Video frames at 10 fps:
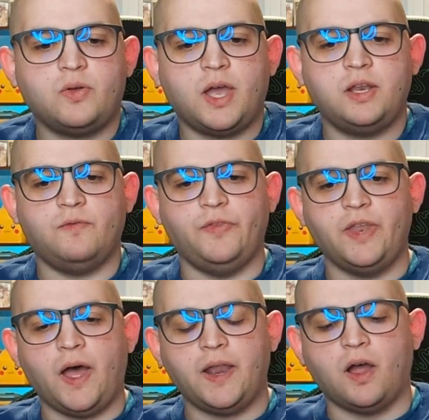kind of
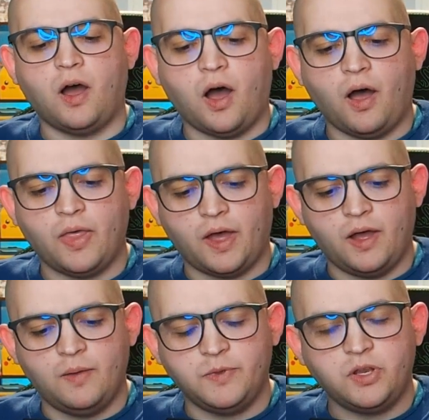not,
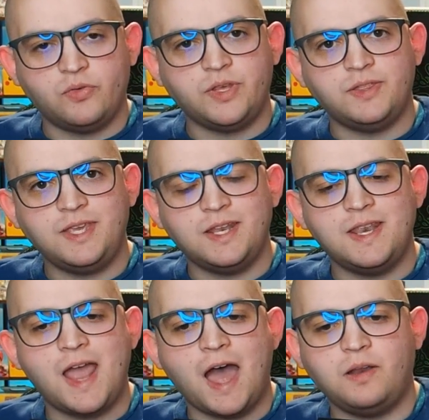um, you know, the, the
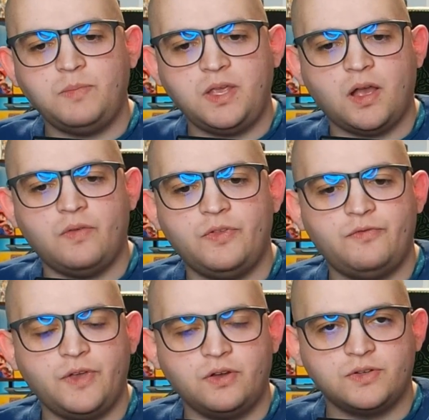anatomy of the
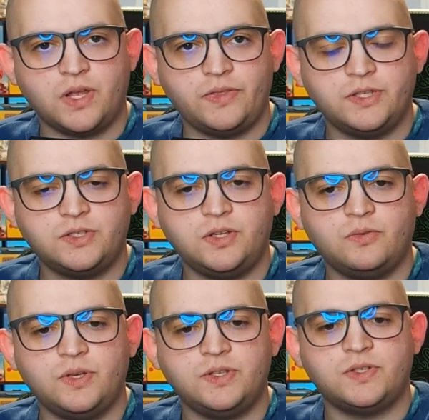figures on this
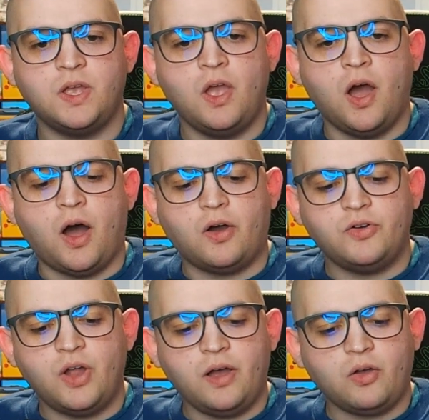series are
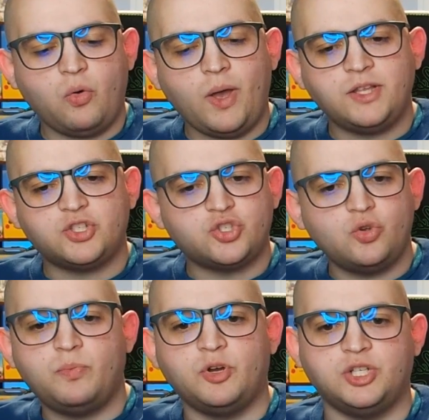not quite
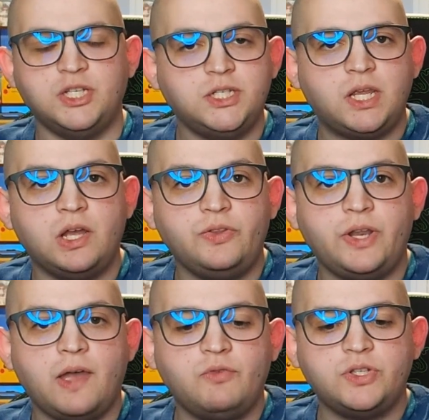super detailed in
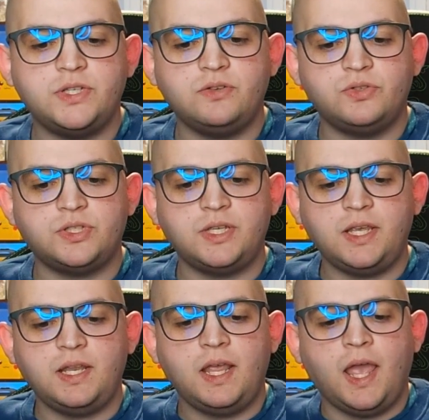every single
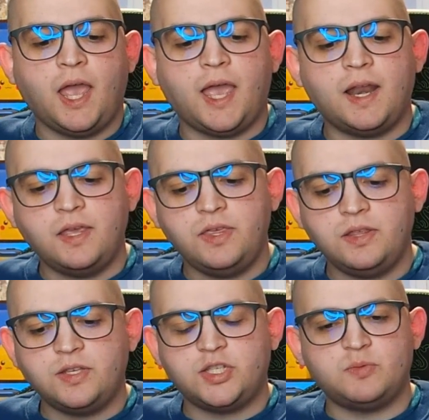scene. And I
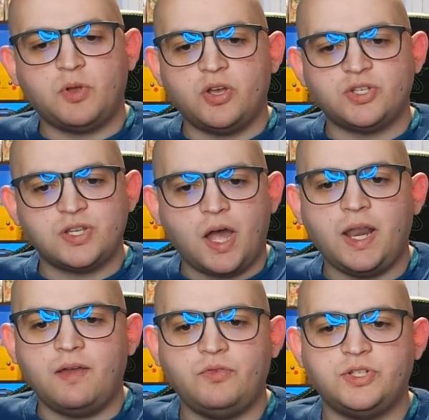think this is because not
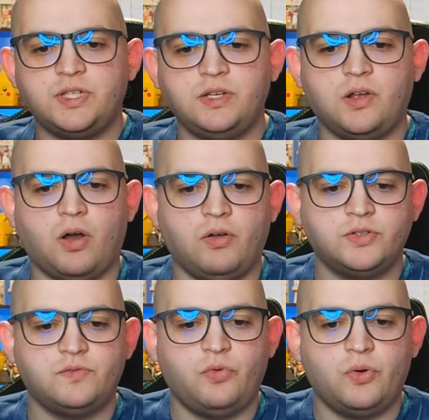every scene
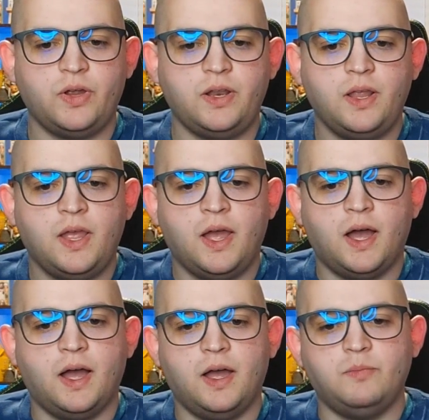calls for it.
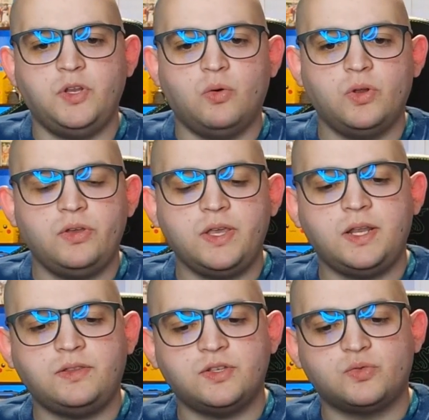Um, you know, we're looking
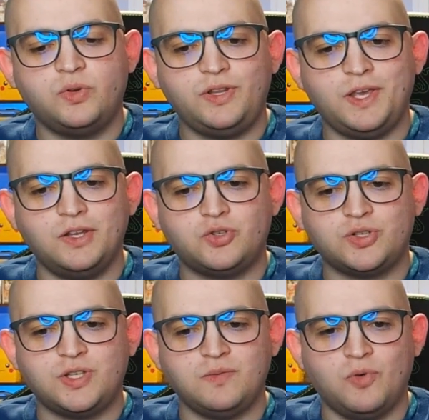at this really
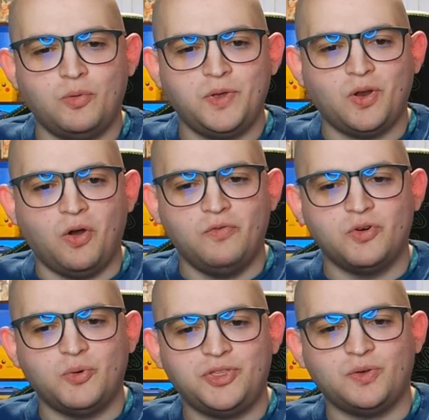interesting moment
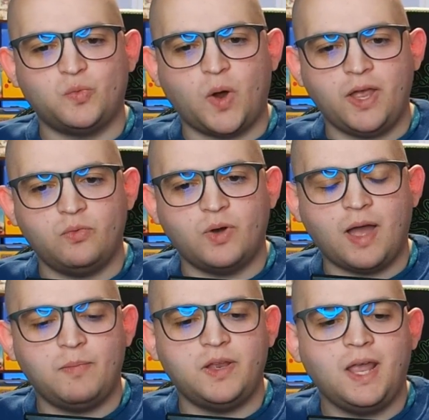over with the White
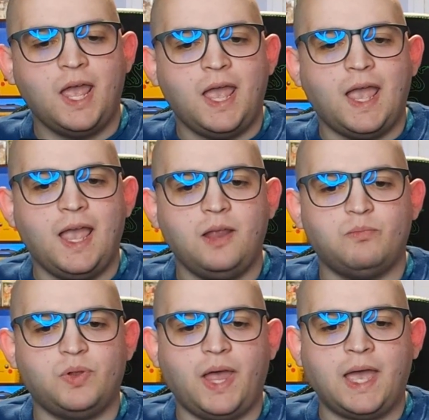Rabbit
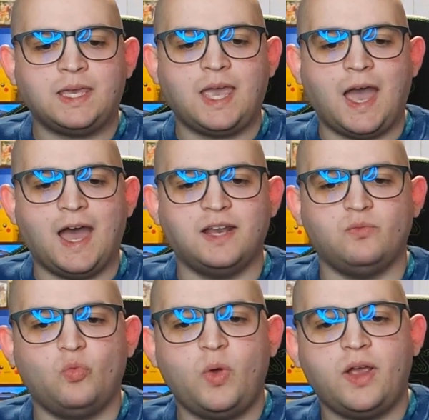and Black Cat,
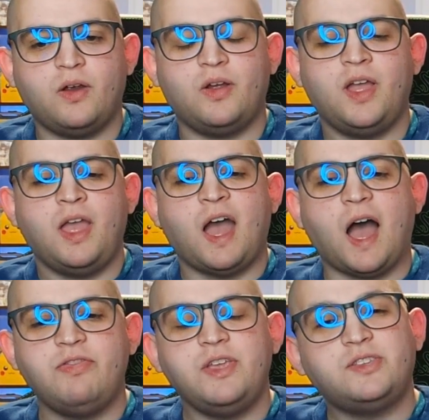where
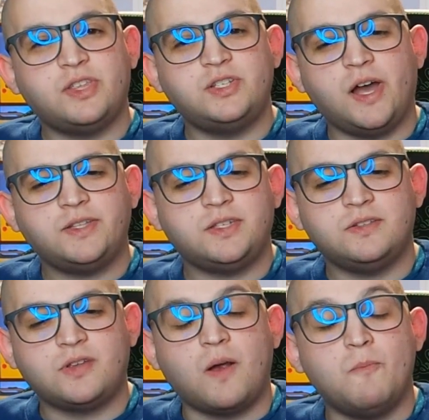I think the
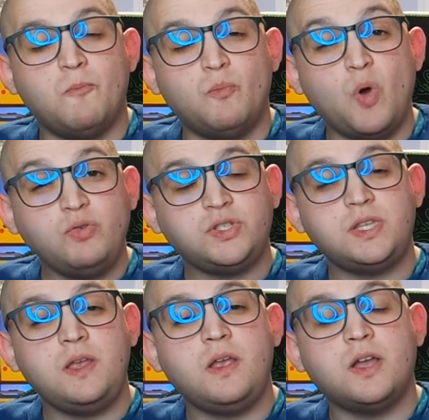Dodsons are
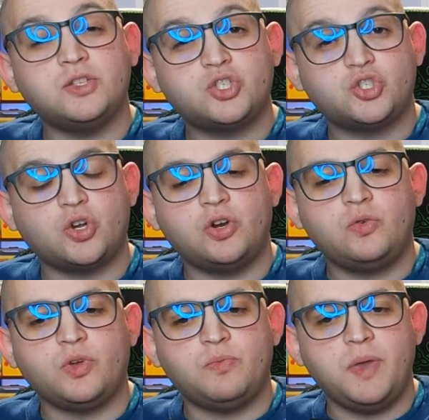mostly
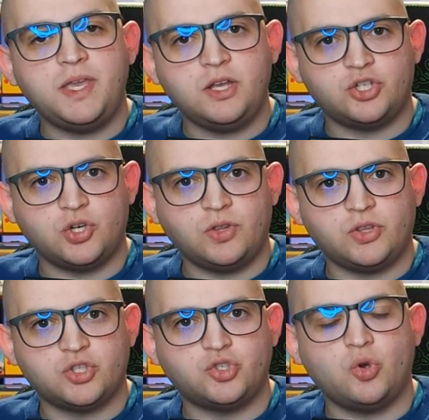concerned with making sure that
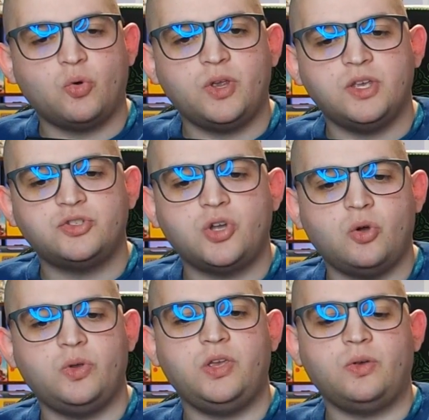the story is
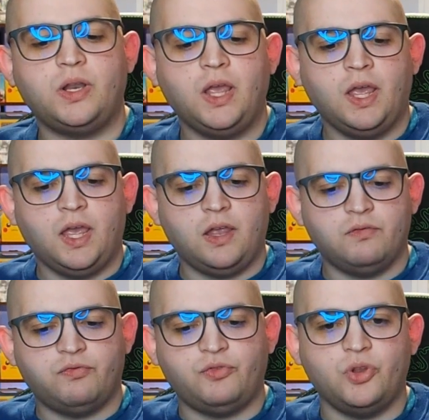coherent and
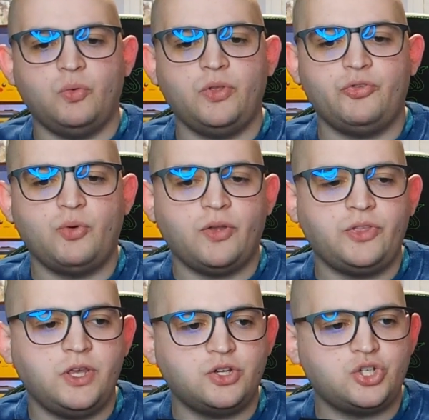fluid throughout
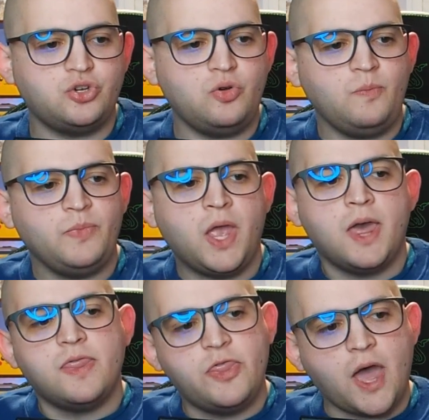the issue.
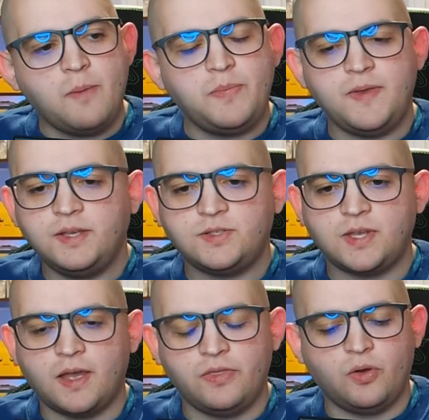That being
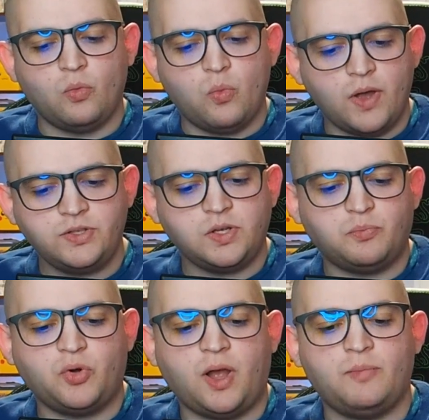said, there was a
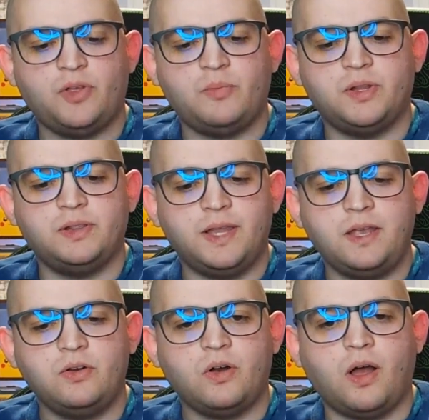problem
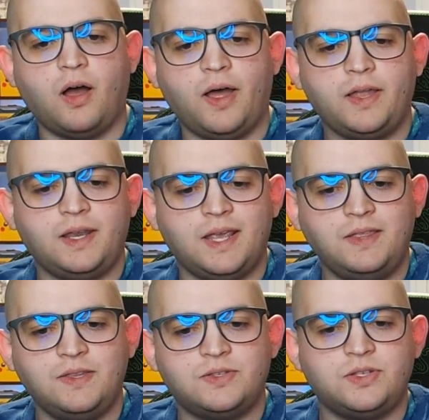later on
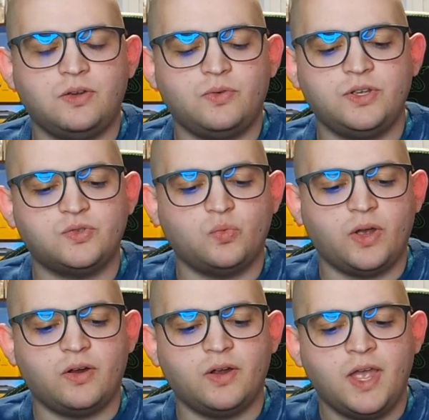in the series
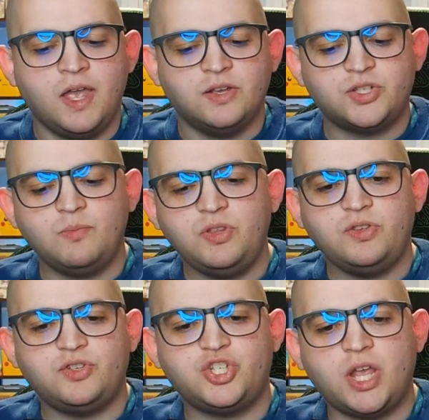where some of
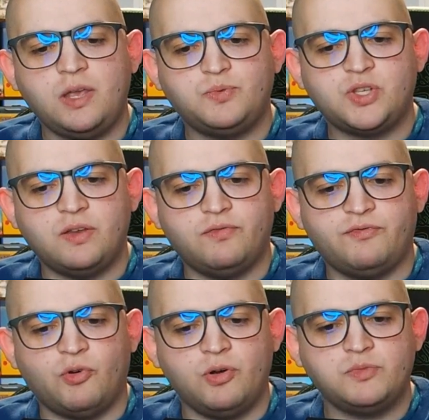the shapes and
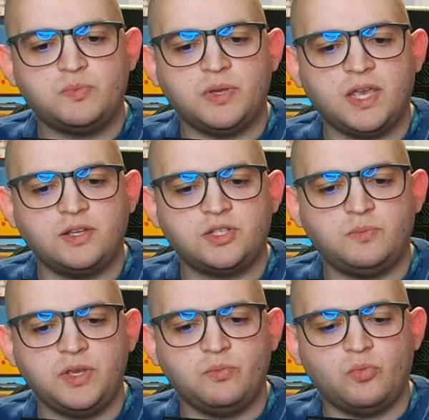forms began to
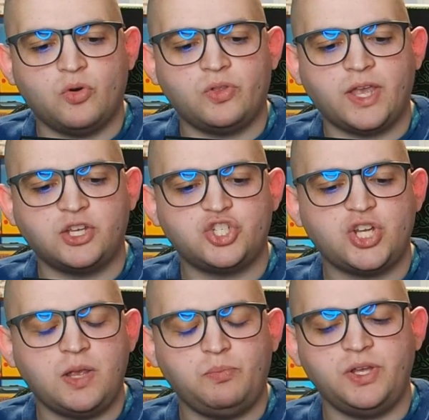be more like
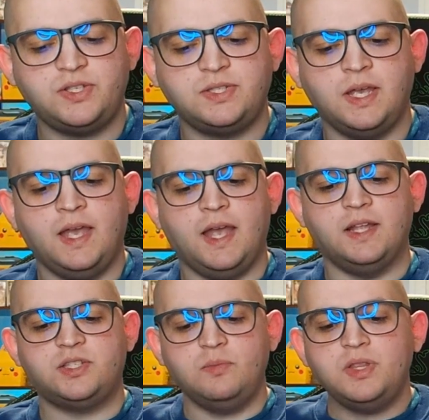shapeless,
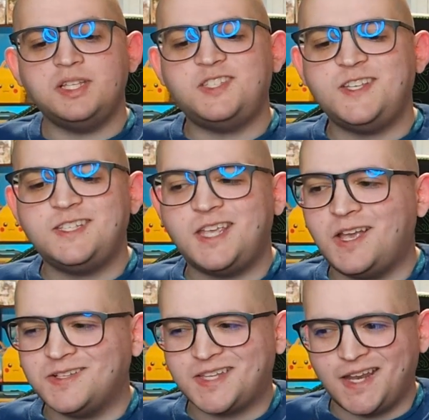and some of the
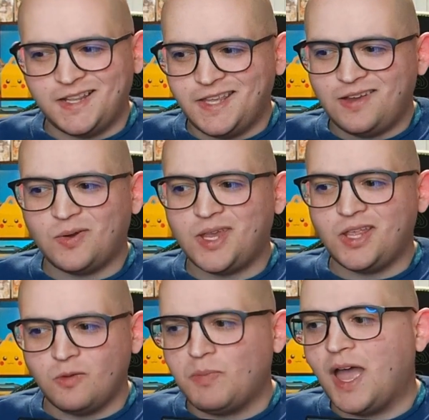details kind of lingering
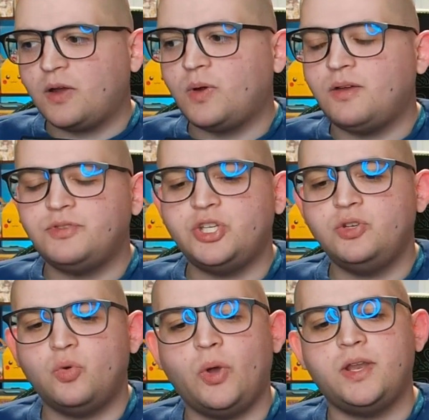in the background
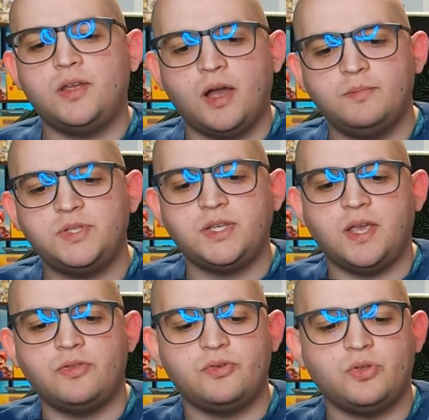didn't quite come
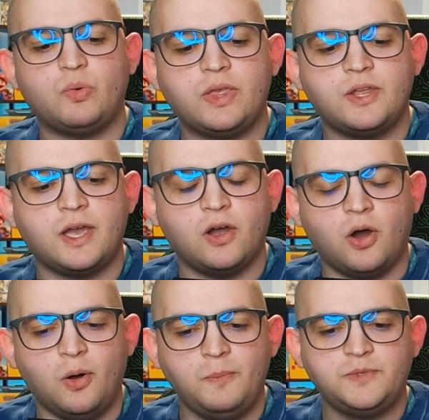together the way that I
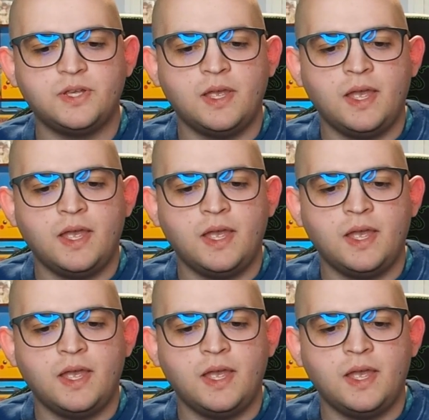hoped.